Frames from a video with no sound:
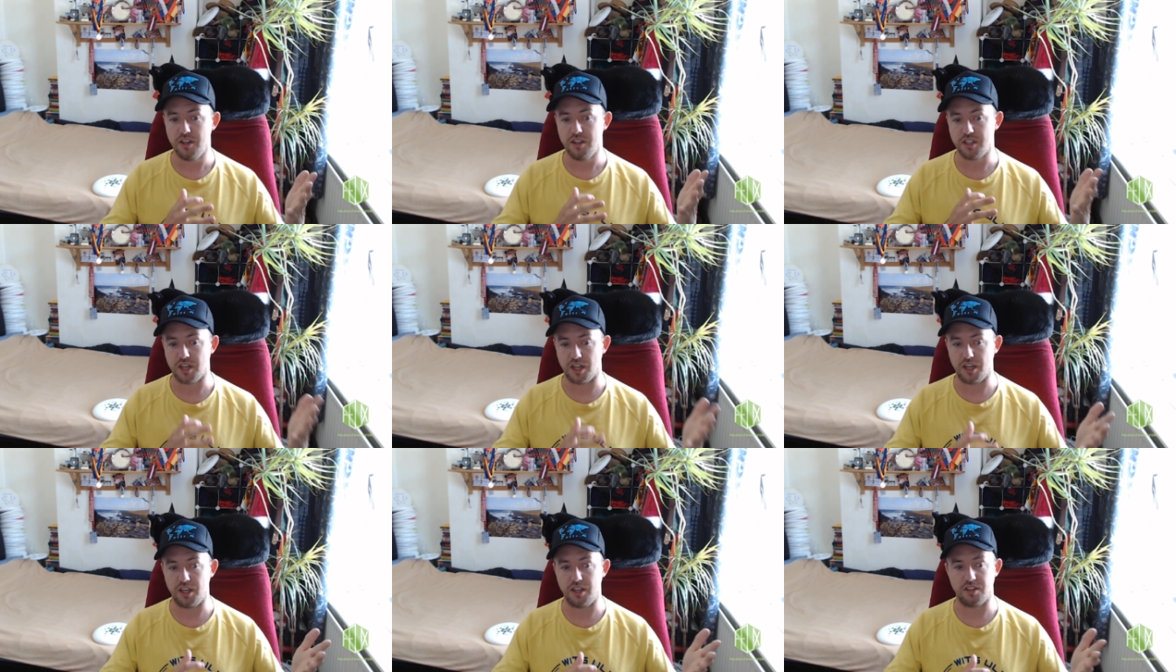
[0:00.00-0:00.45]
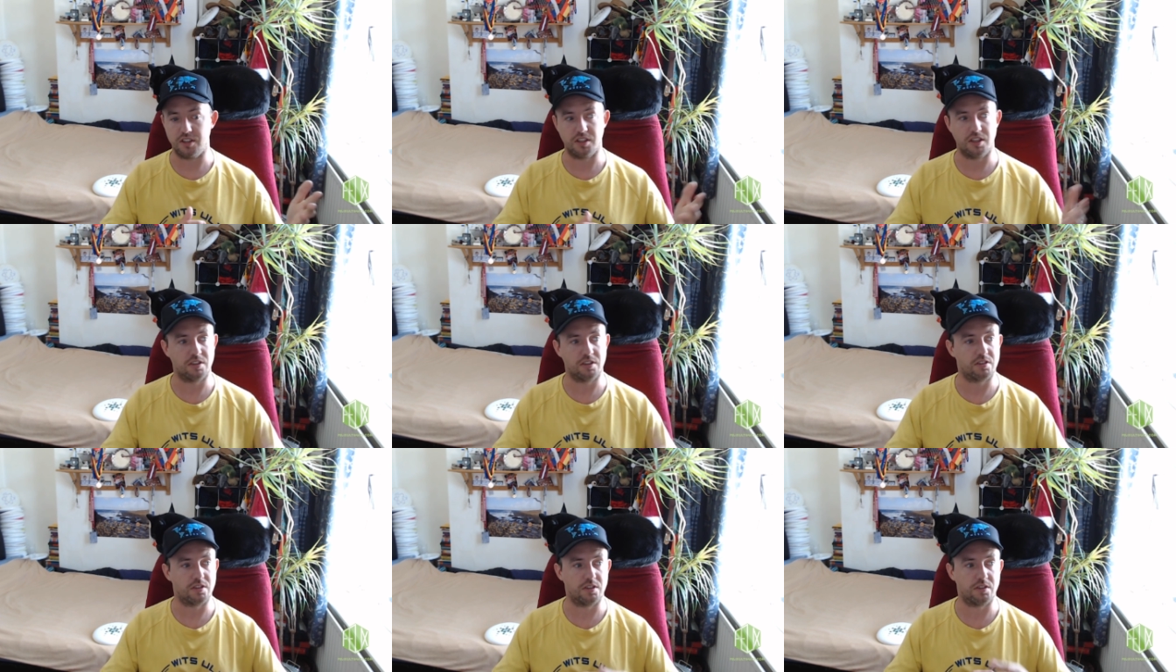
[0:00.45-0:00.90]
change and
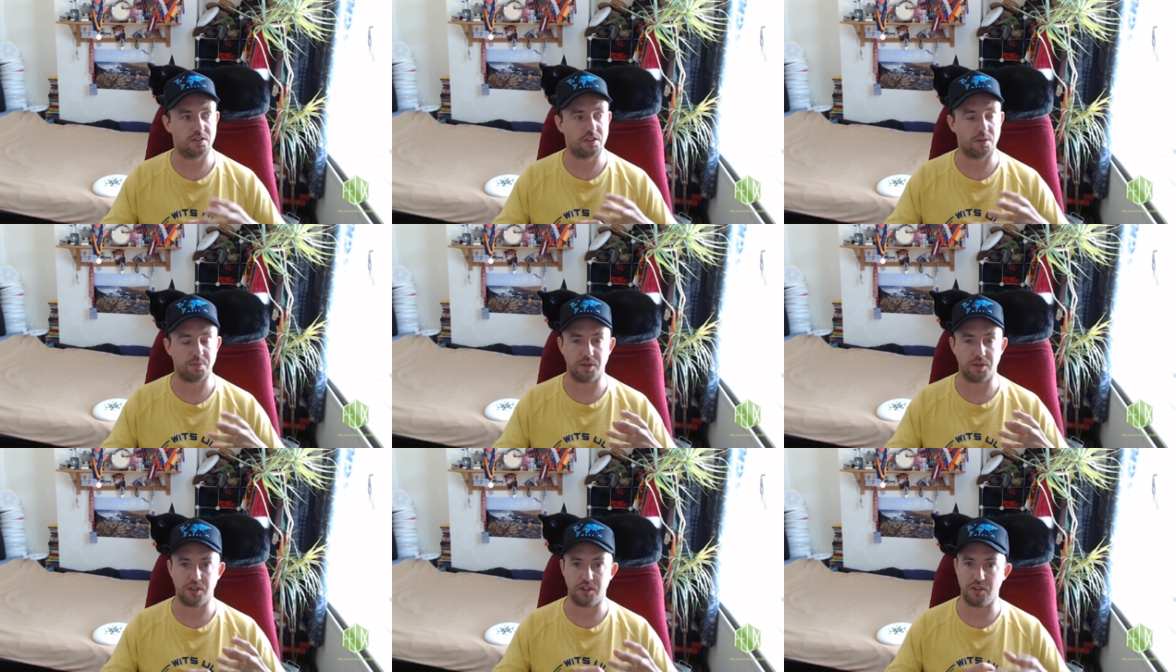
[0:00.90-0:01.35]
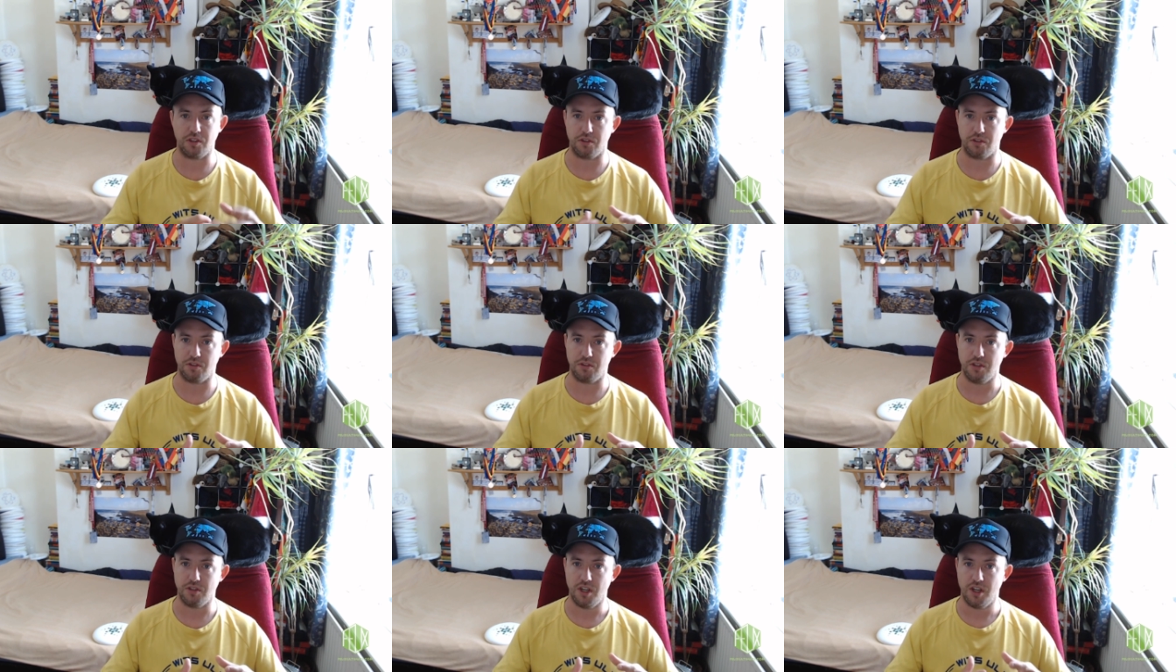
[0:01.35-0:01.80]
introduce something
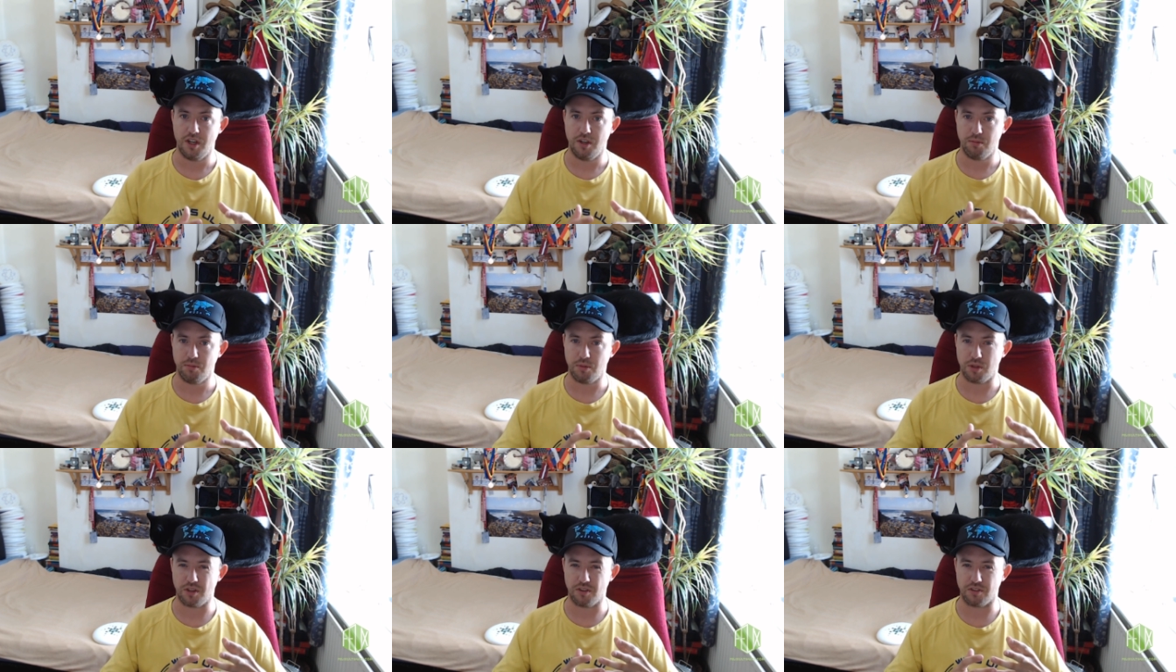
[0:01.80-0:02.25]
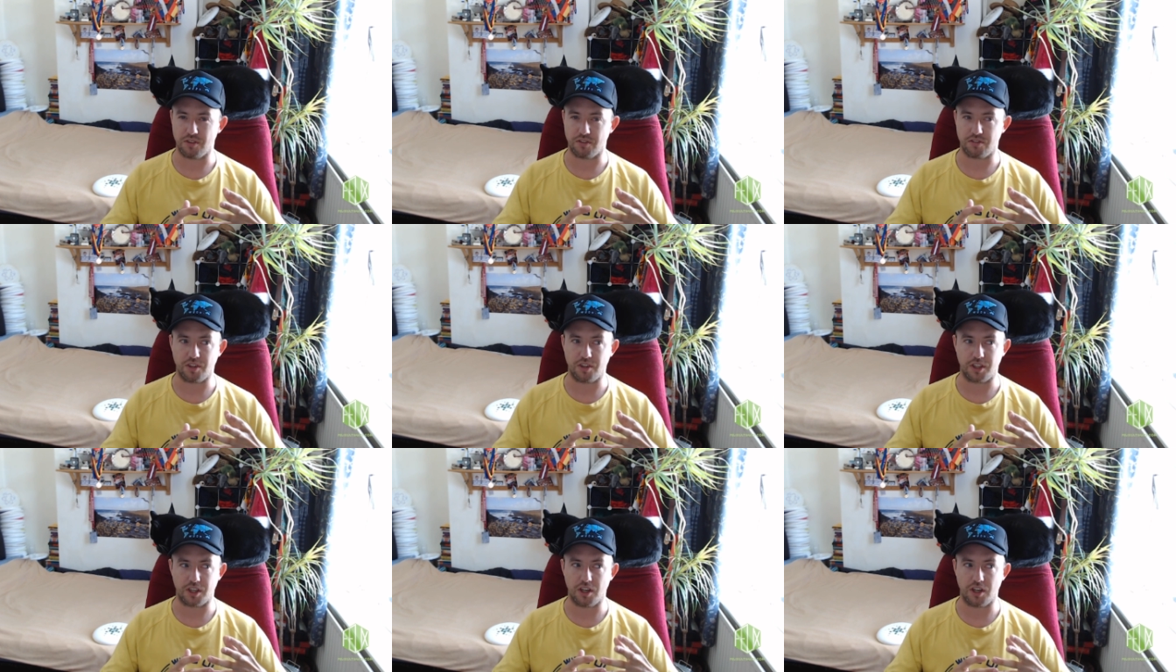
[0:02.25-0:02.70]
new because
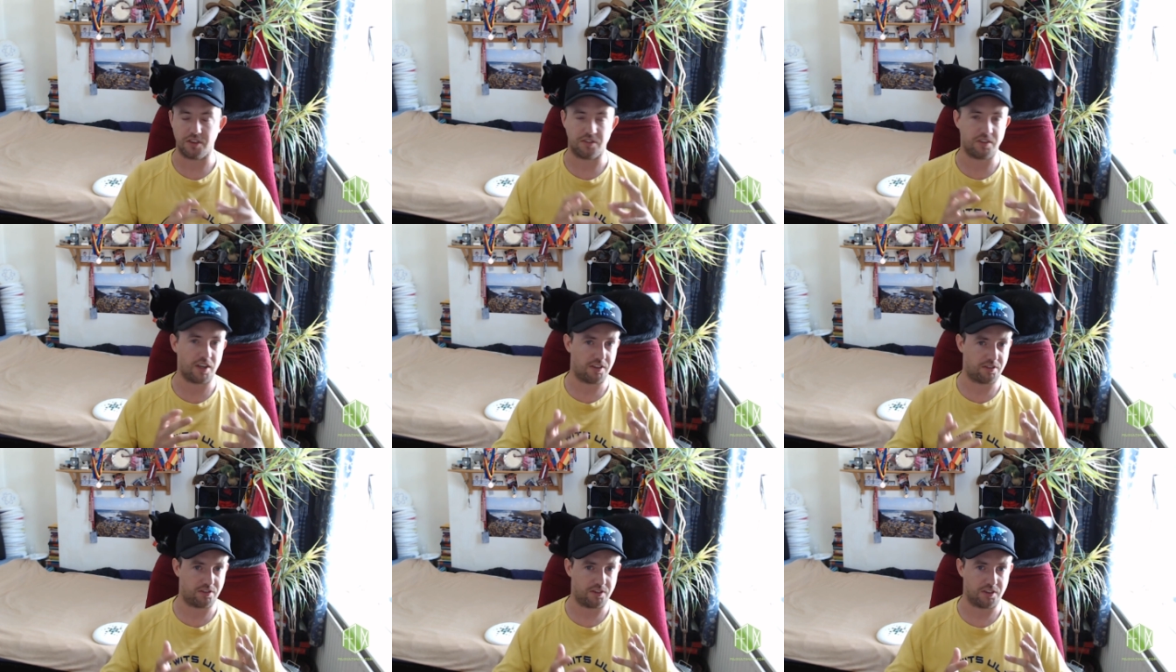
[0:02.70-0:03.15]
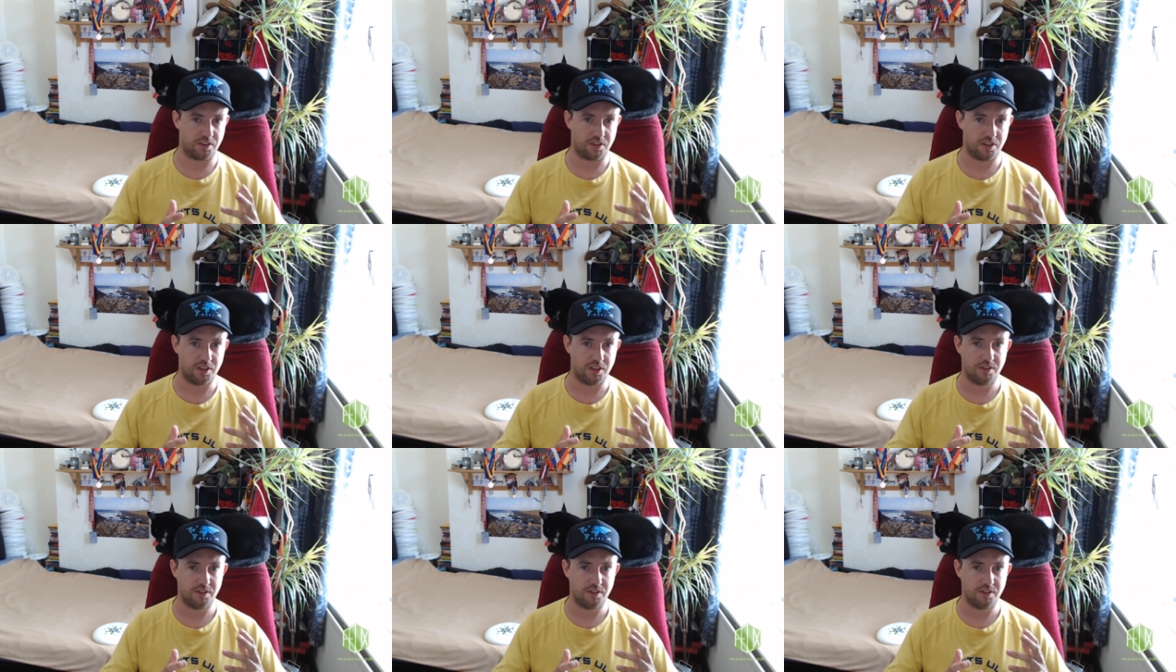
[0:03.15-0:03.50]
it's like untested.